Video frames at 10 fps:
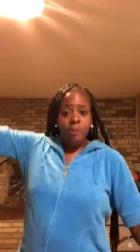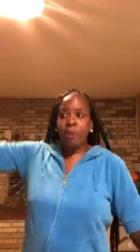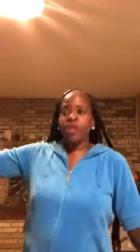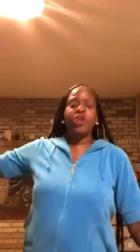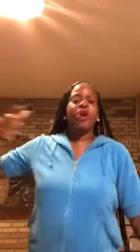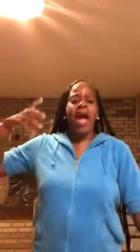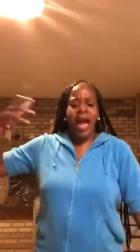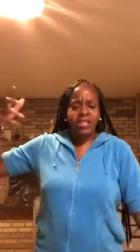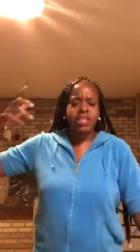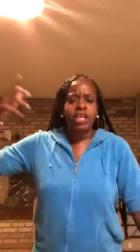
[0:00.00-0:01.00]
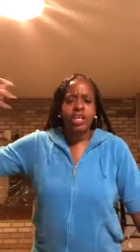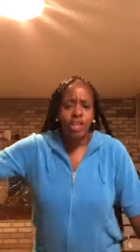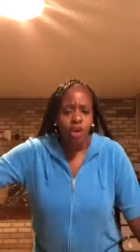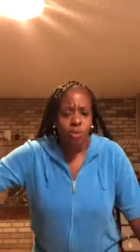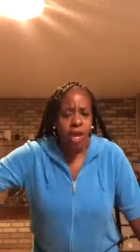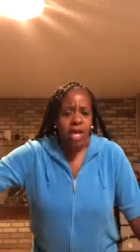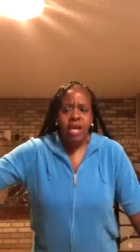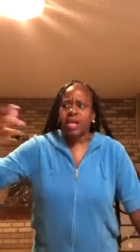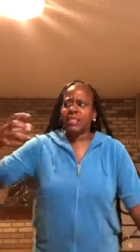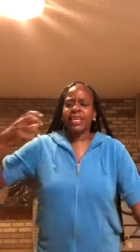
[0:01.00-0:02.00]
but you're actually human.
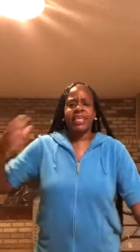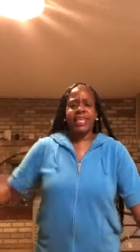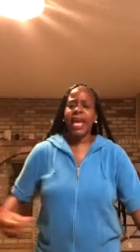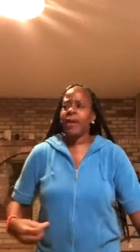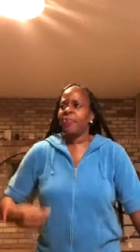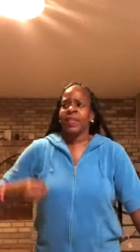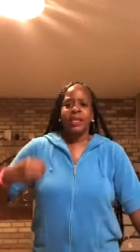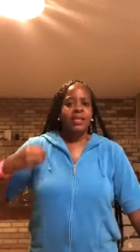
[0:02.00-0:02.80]
Because again,